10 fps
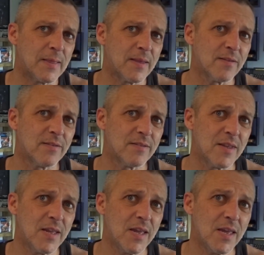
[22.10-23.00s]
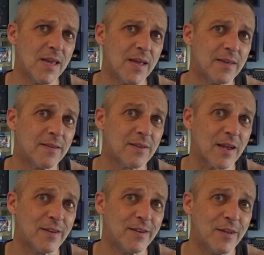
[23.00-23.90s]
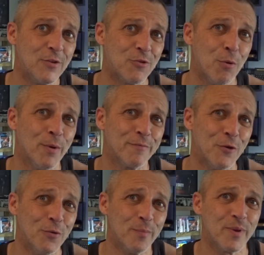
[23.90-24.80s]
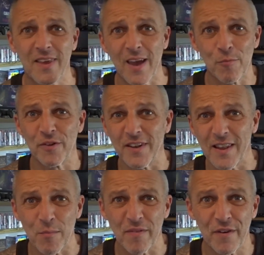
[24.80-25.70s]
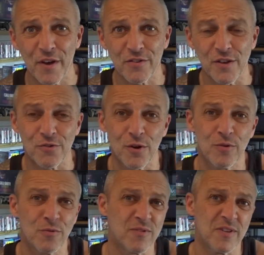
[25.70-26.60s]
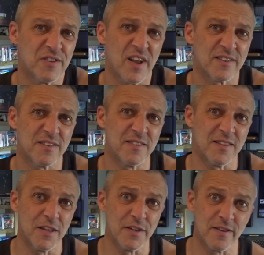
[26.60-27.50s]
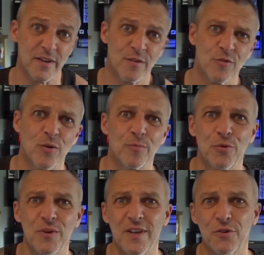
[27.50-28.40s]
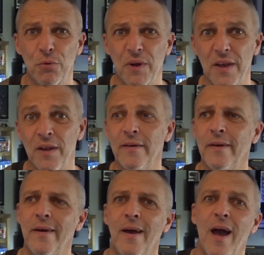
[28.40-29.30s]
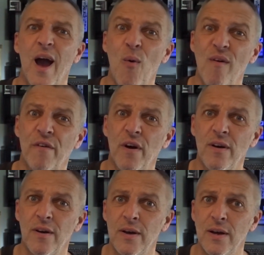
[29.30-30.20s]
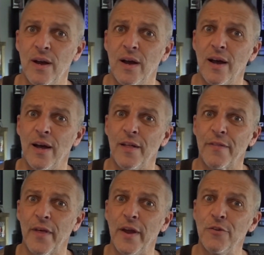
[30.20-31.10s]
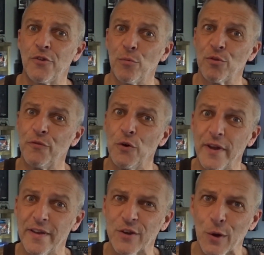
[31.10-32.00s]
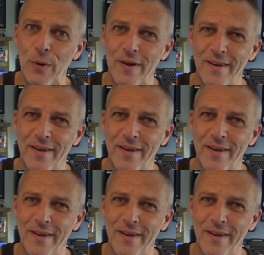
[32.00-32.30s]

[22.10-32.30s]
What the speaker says: this is the second intro I've done. The camera didn't like my first intro, so I decided to delete it. So I'm doing the intro again. However, that intro was 4 days ago.